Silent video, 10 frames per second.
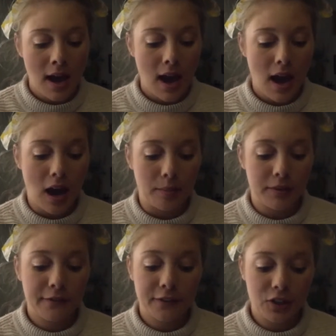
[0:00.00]
Um,
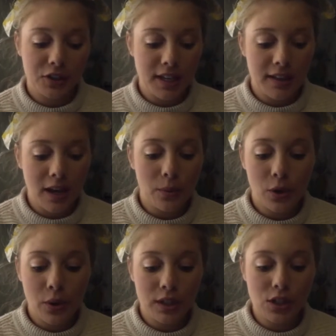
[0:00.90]
the first thing that we're
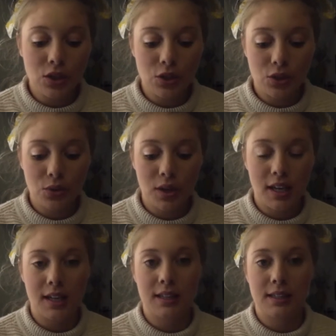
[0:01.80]
going to do
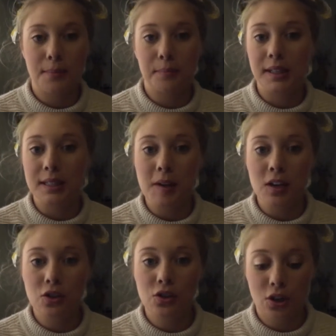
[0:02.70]
is please make
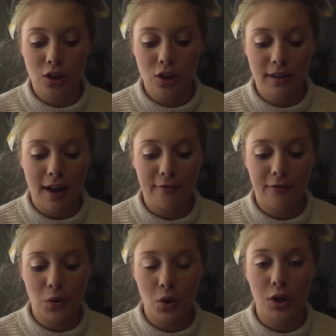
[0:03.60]
sure that
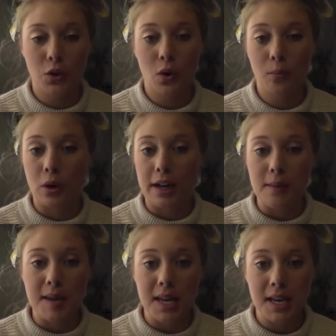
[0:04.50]
for your morning
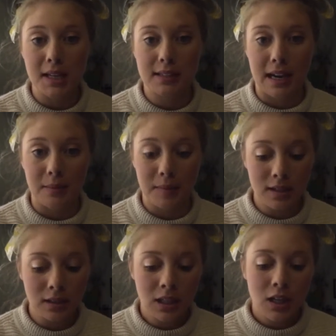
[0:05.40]
meeting
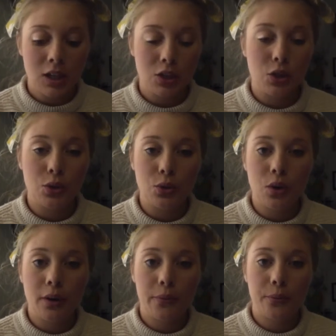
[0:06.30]
assignment, you
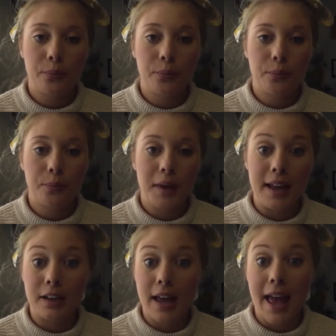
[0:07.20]

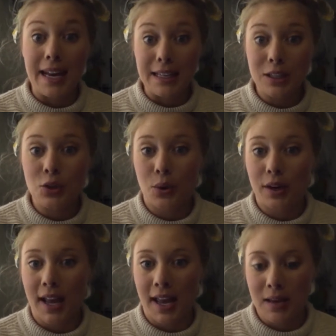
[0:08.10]
and edit your
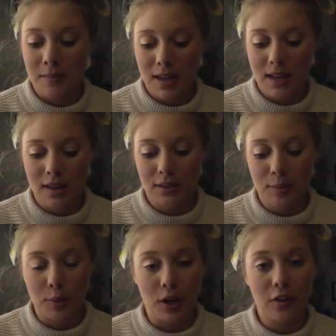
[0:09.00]
name in the
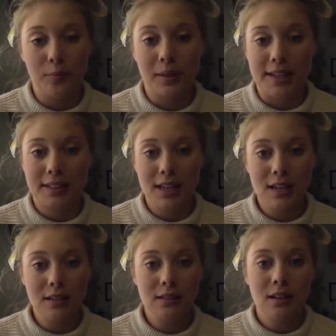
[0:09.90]
Book of
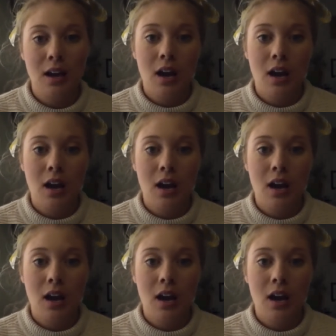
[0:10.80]
Blessings.